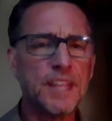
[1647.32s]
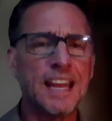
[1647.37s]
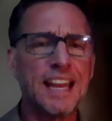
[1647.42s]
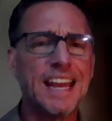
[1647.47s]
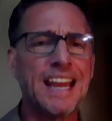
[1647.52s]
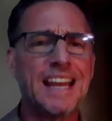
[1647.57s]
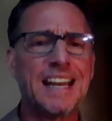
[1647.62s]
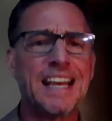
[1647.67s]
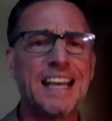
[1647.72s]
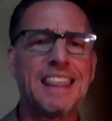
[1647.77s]

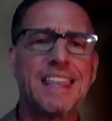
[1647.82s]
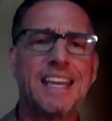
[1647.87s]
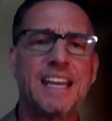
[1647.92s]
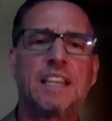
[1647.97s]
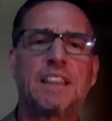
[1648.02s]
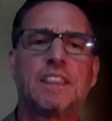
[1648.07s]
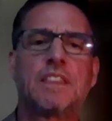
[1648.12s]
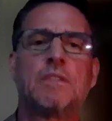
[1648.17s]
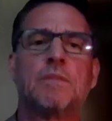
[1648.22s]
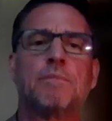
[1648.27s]
And I
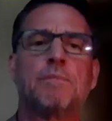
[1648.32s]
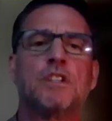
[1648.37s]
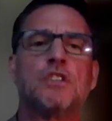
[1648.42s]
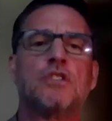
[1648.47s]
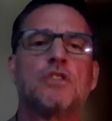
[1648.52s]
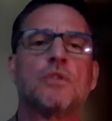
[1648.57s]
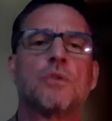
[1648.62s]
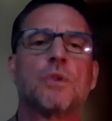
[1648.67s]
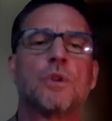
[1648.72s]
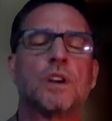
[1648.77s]
think the
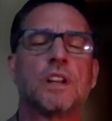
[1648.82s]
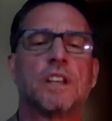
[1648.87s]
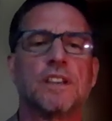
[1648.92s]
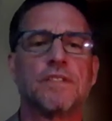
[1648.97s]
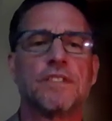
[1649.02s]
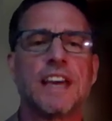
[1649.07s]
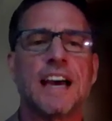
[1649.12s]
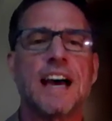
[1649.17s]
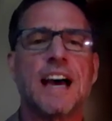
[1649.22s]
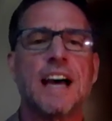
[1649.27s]
majority
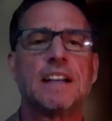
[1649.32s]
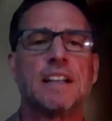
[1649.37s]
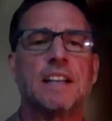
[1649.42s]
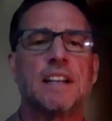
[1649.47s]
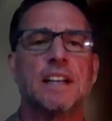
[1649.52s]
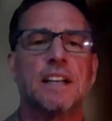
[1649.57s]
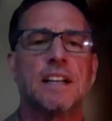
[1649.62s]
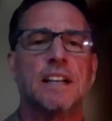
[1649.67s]
of that